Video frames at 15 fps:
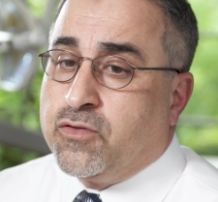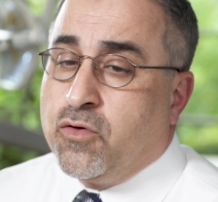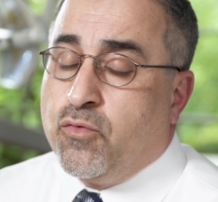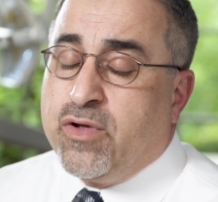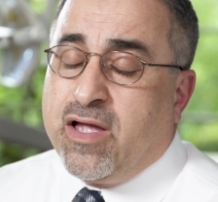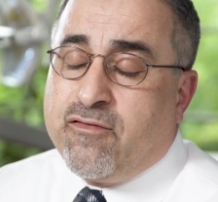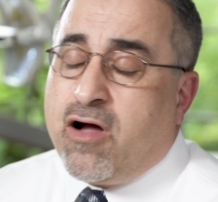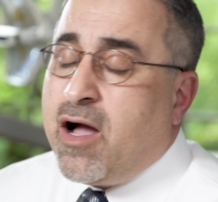So
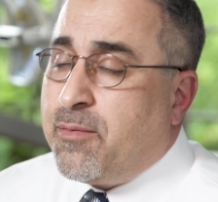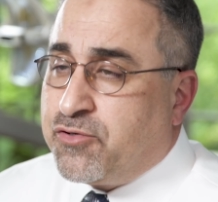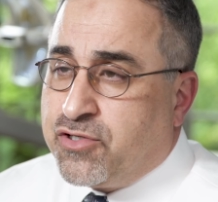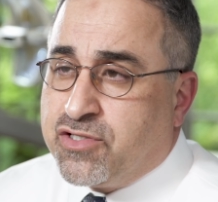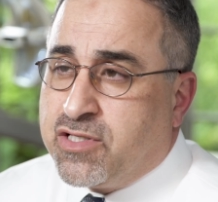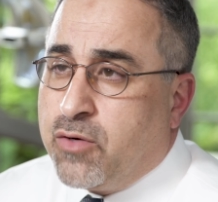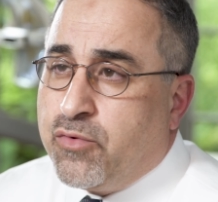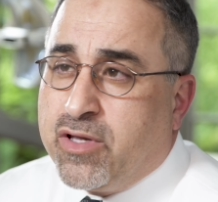we have
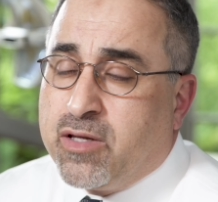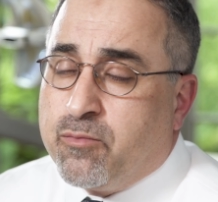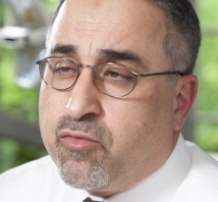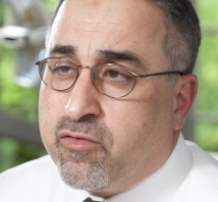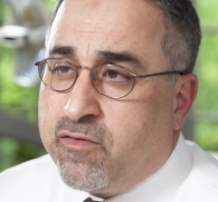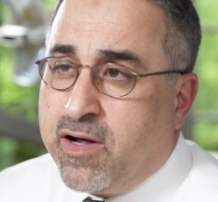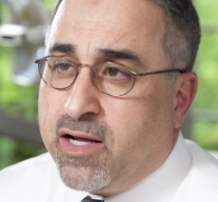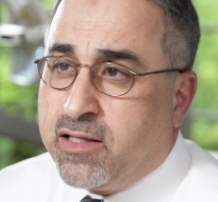options that we can
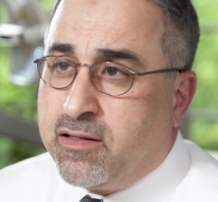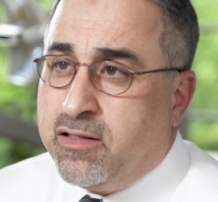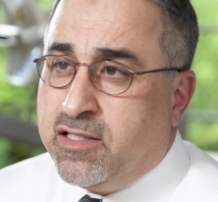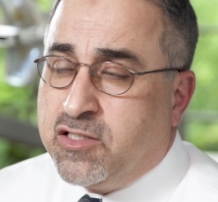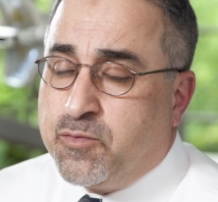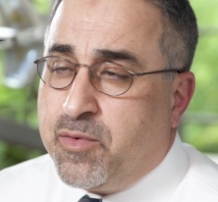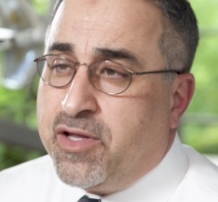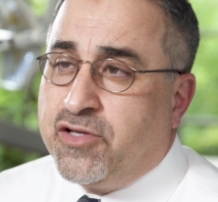provide
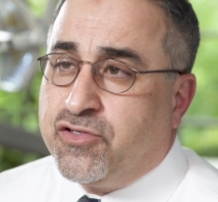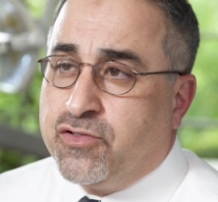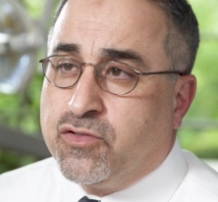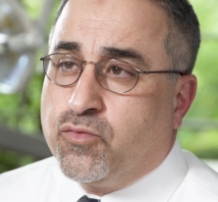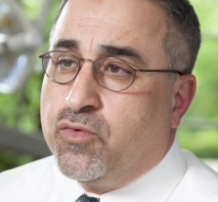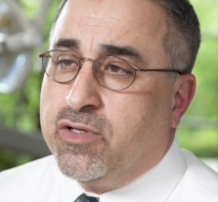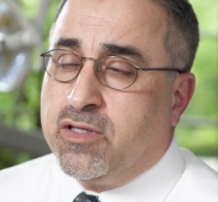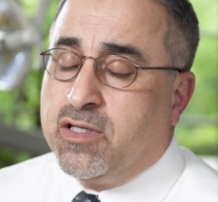these
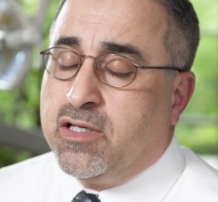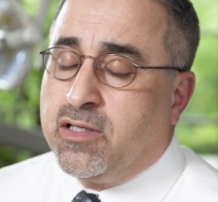patients with.